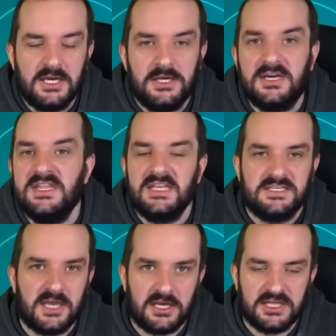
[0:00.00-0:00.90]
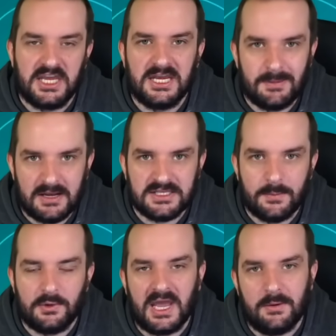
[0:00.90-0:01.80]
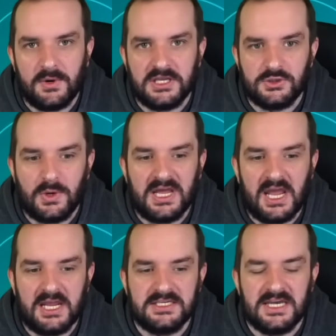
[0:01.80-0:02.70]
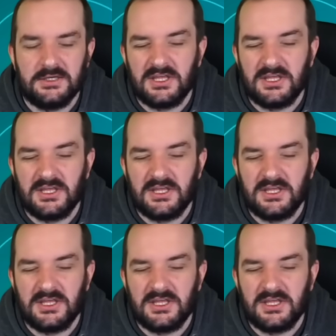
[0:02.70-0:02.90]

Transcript: You can then start thinking about double game week 28 instead.